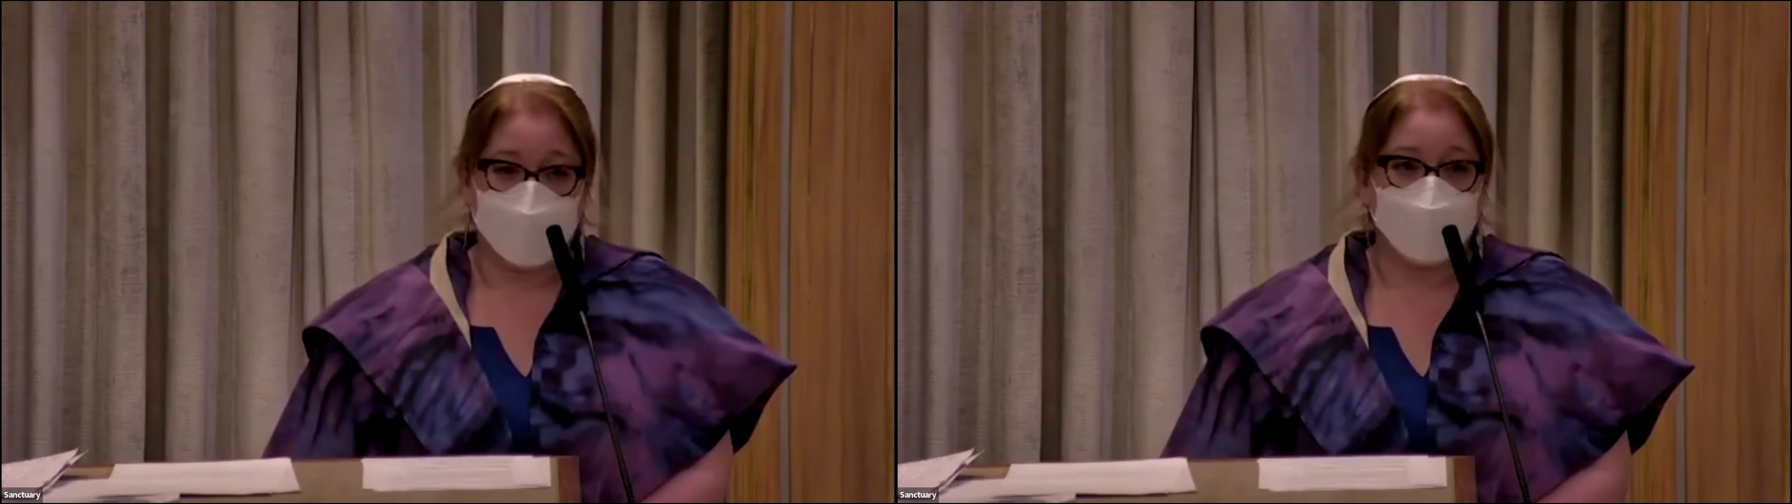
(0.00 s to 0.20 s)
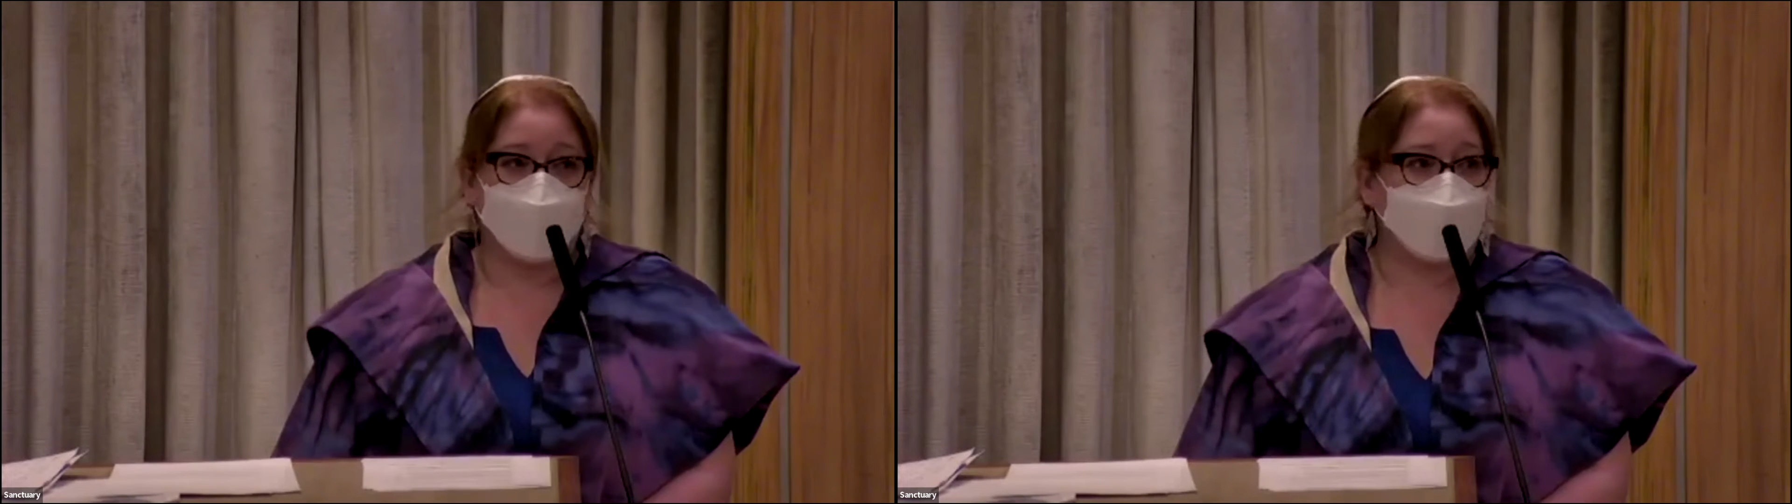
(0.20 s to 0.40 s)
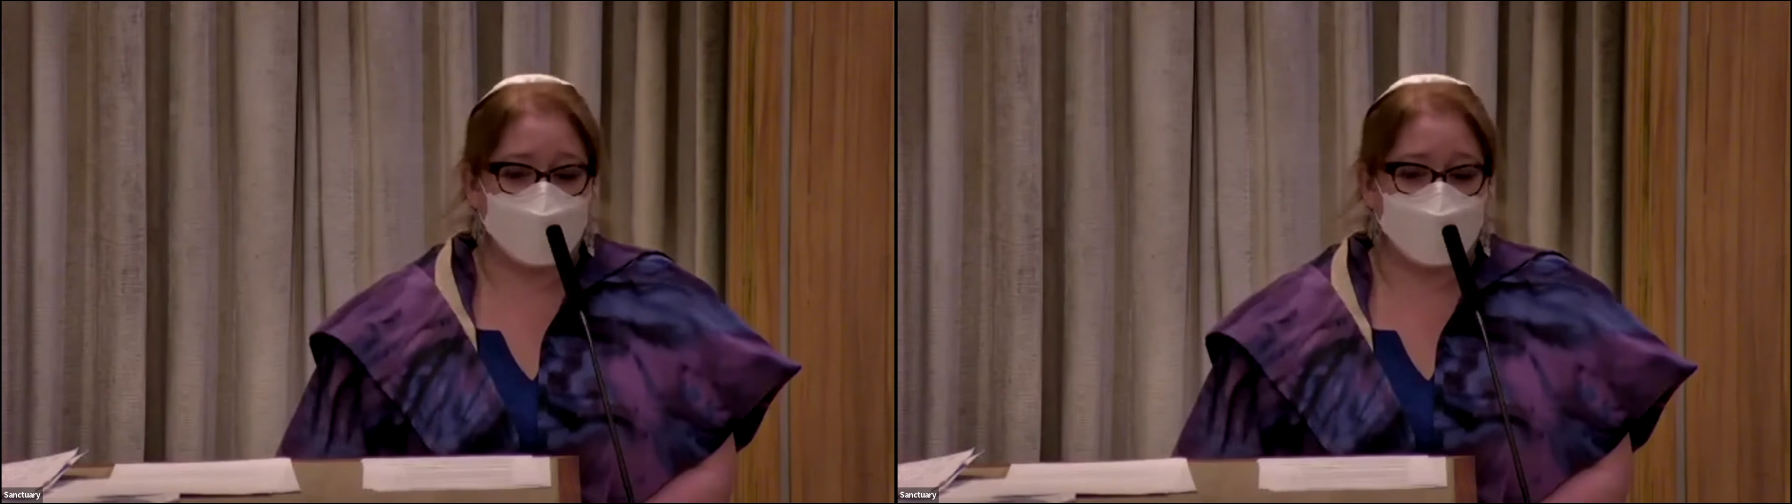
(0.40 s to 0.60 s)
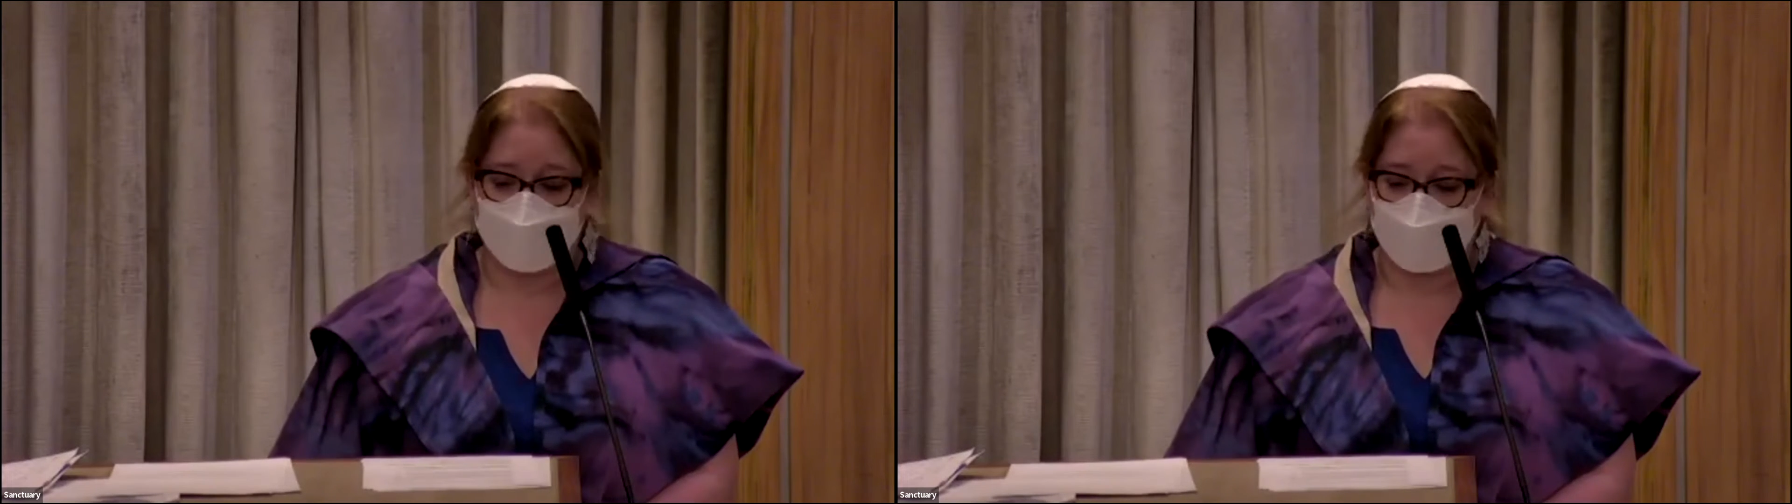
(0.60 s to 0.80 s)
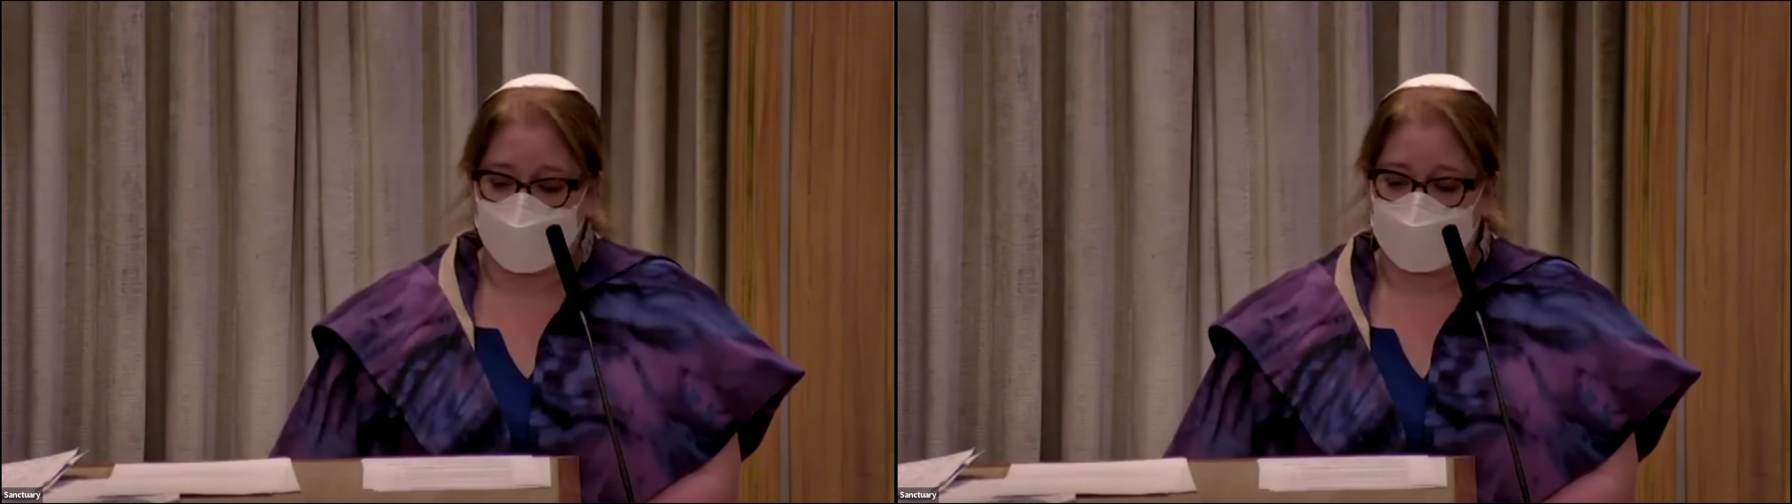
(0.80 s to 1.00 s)
where
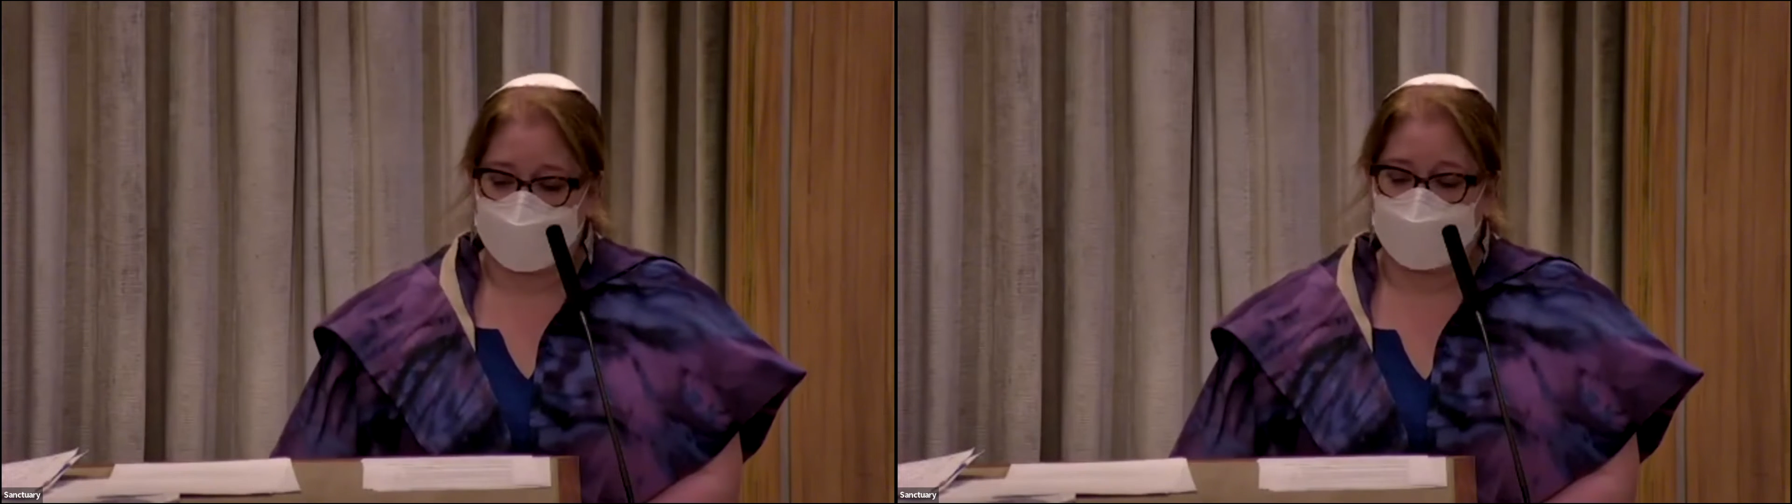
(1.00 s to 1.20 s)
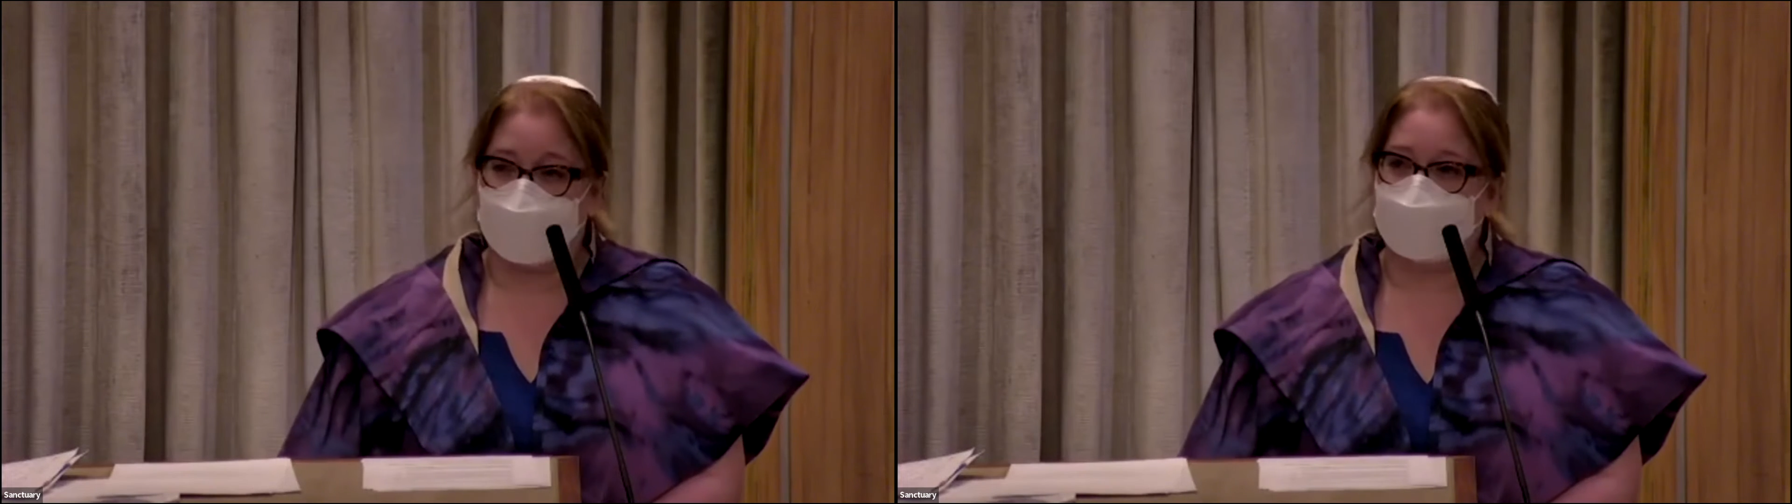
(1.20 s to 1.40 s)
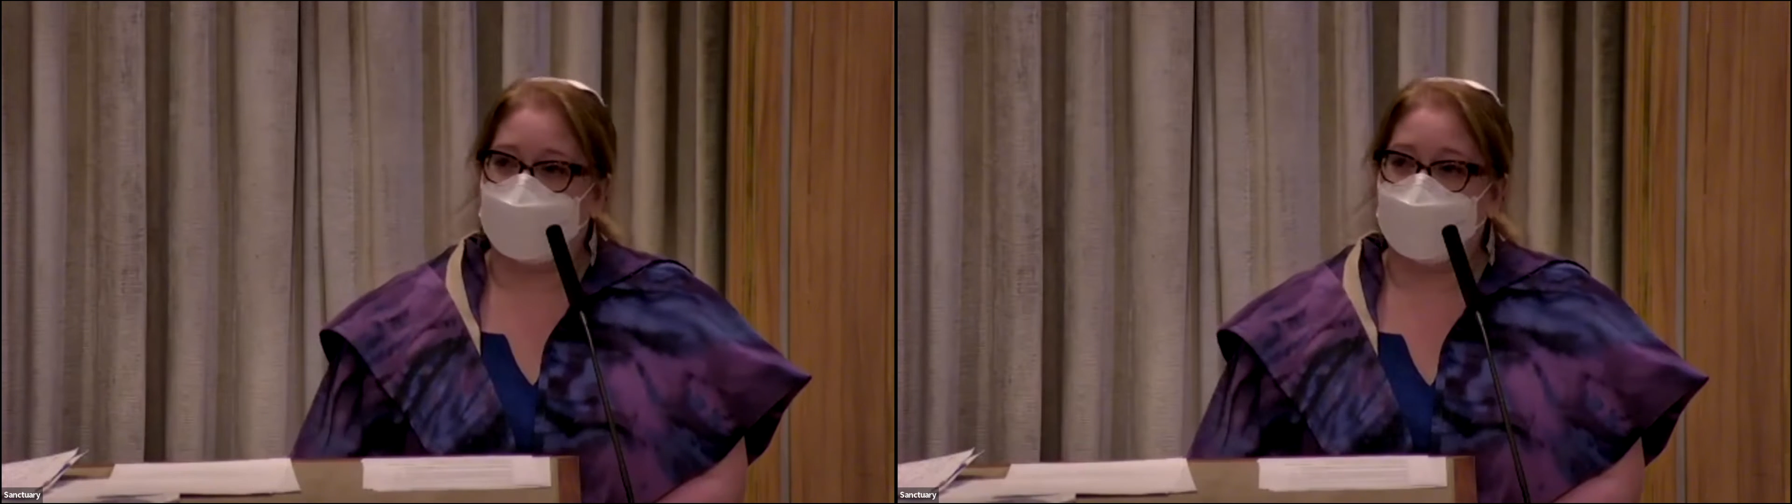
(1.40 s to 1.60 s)
individuals can find